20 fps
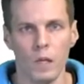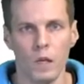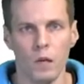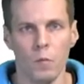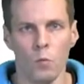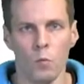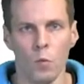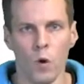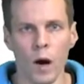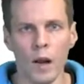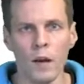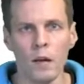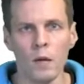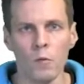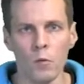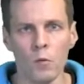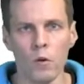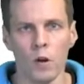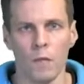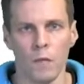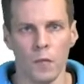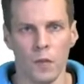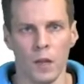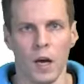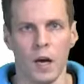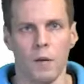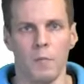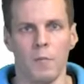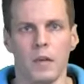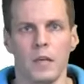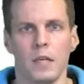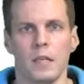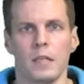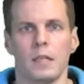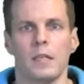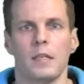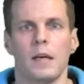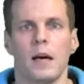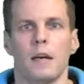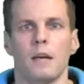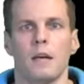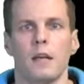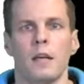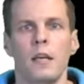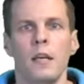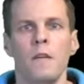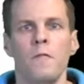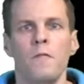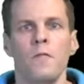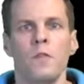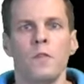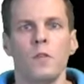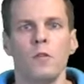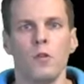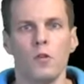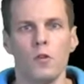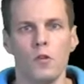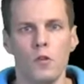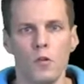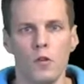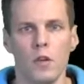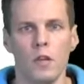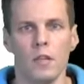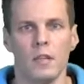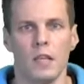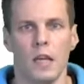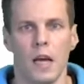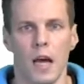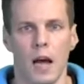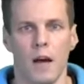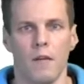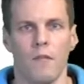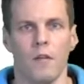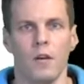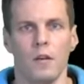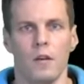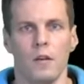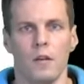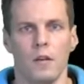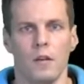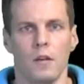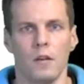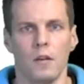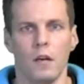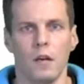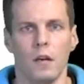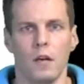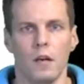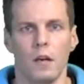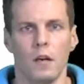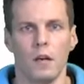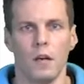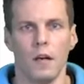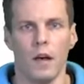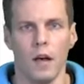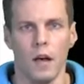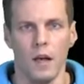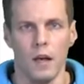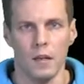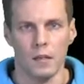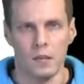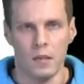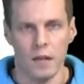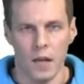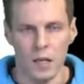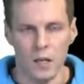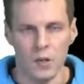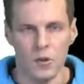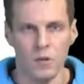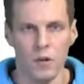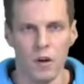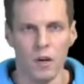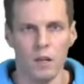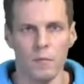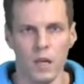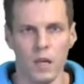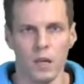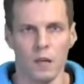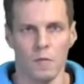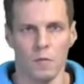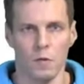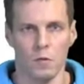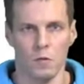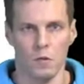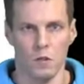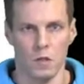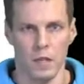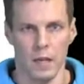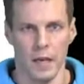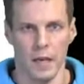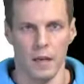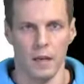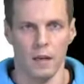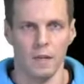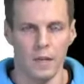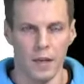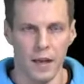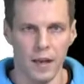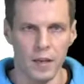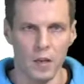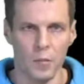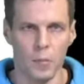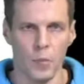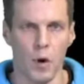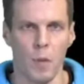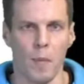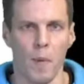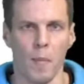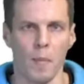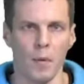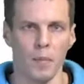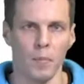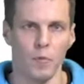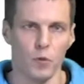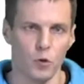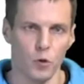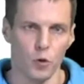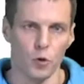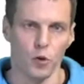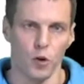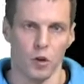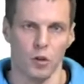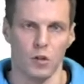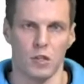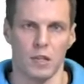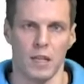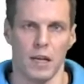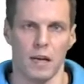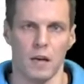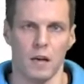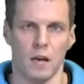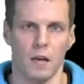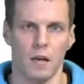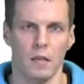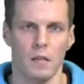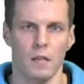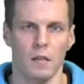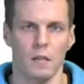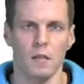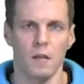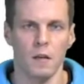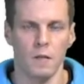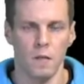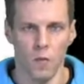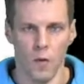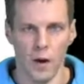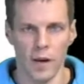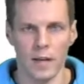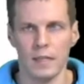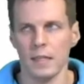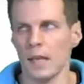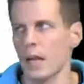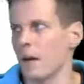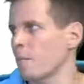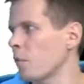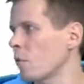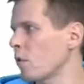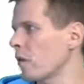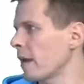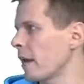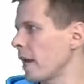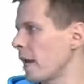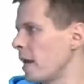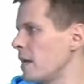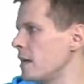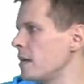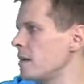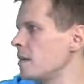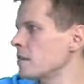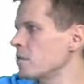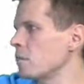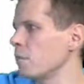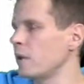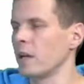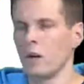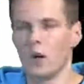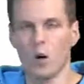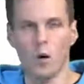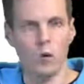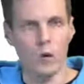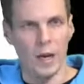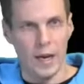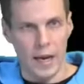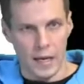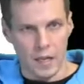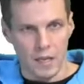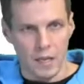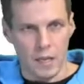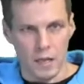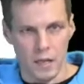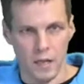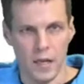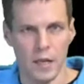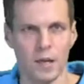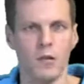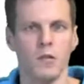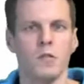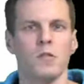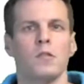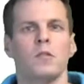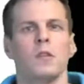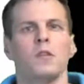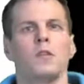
One rule of thumb is that if your units have naturally meaningful scale, then you probably should not standardize. For example, age, we know age in years,